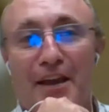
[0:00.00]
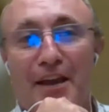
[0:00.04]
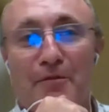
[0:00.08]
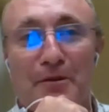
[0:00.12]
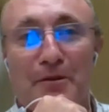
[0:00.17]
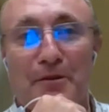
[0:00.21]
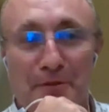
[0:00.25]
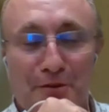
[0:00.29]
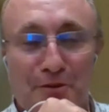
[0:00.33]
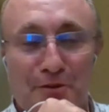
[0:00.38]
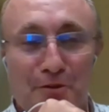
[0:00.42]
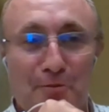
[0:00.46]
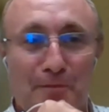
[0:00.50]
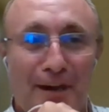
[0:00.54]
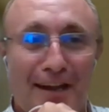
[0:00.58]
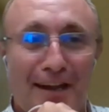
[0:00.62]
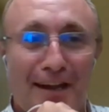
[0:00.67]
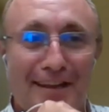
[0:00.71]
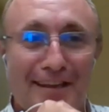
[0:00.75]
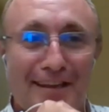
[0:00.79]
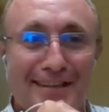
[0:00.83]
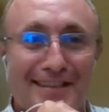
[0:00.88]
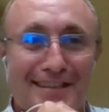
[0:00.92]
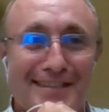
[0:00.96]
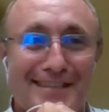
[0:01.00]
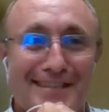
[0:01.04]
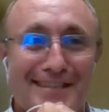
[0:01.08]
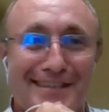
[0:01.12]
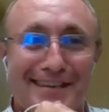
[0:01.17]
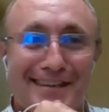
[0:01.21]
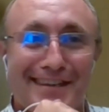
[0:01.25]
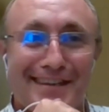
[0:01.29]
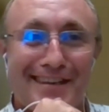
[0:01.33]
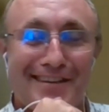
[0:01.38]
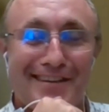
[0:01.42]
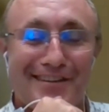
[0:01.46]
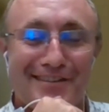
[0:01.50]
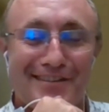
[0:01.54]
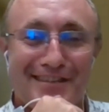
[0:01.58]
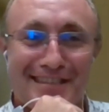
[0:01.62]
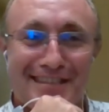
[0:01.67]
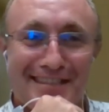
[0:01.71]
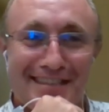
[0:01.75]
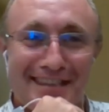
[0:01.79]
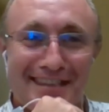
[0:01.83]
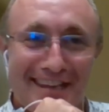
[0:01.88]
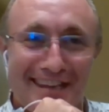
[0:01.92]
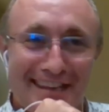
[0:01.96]
when we do pilots, you know,
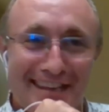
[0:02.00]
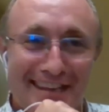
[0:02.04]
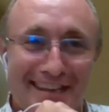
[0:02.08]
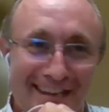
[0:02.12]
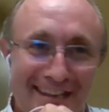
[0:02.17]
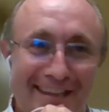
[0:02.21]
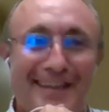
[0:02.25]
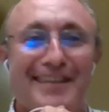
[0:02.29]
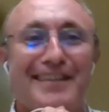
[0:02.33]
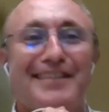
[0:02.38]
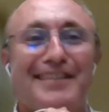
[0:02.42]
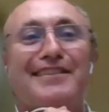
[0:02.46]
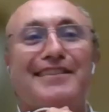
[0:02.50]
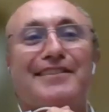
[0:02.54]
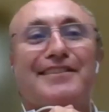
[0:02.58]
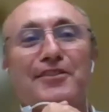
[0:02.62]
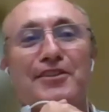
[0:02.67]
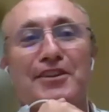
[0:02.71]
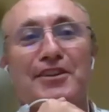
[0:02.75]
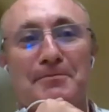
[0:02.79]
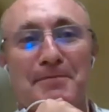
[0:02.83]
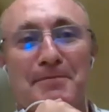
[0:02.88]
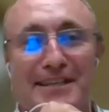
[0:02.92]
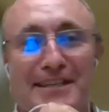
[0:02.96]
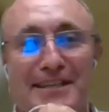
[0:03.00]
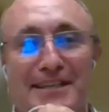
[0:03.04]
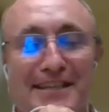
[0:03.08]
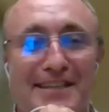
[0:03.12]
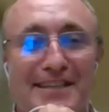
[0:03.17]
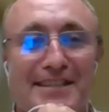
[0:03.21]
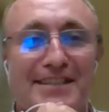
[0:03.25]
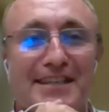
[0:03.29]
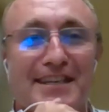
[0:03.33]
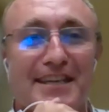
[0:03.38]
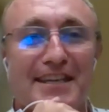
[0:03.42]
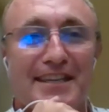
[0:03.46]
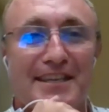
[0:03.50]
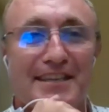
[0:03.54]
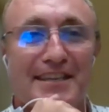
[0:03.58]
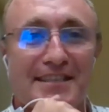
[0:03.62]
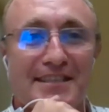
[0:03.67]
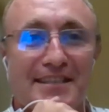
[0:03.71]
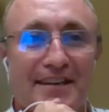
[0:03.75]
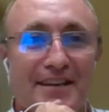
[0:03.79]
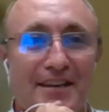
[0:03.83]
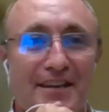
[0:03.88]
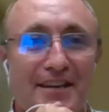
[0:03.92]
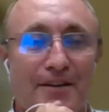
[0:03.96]
sustaining the documentation and the
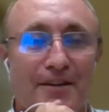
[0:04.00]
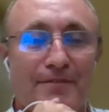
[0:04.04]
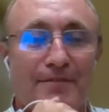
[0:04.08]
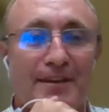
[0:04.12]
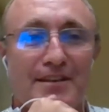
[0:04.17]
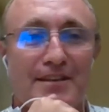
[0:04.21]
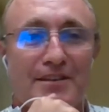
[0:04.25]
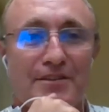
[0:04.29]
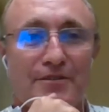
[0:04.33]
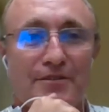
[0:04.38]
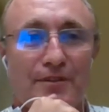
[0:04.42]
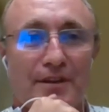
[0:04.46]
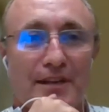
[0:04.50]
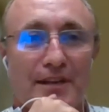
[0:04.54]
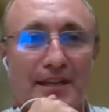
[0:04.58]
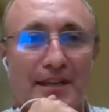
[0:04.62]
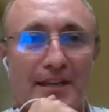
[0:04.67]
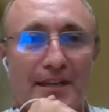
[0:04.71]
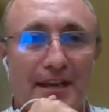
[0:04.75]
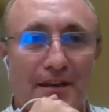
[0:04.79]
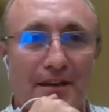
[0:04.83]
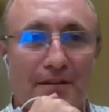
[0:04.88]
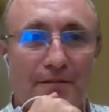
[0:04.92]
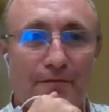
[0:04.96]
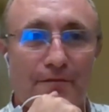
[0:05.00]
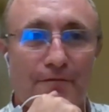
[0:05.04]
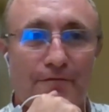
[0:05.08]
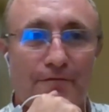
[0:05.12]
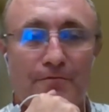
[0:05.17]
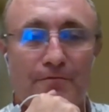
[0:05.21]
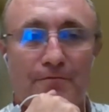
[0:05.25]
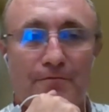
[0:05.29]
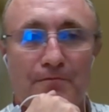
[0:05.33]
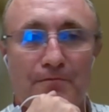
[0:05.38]
study of that to really kind of